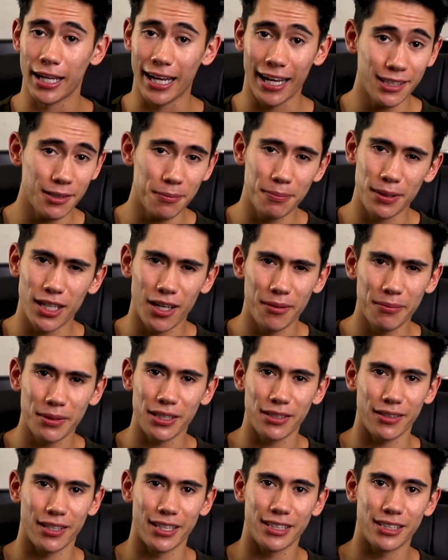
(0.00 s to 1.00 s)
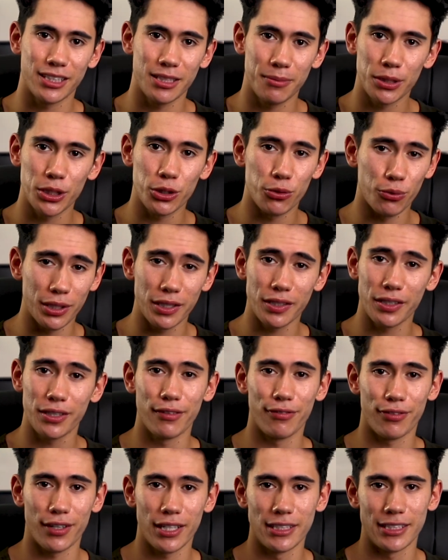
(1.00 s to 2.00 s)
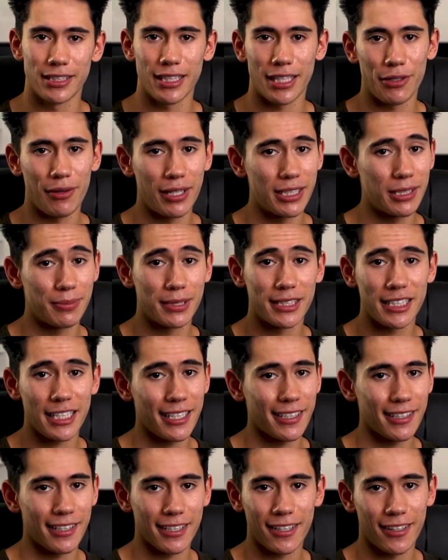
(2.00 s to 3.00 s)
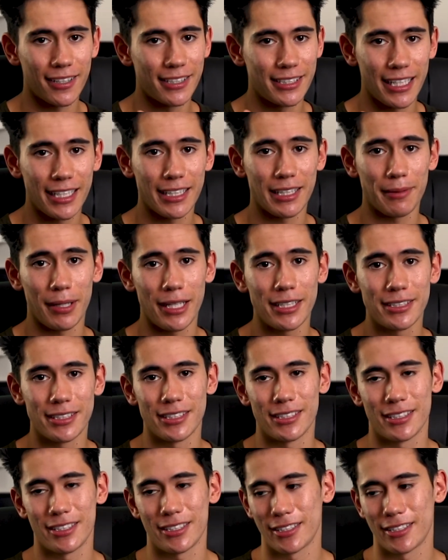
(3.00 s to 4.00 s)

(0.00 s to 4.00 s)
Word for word: They end up becoming like some of your really good friends that you end up seeing like on a daily basis.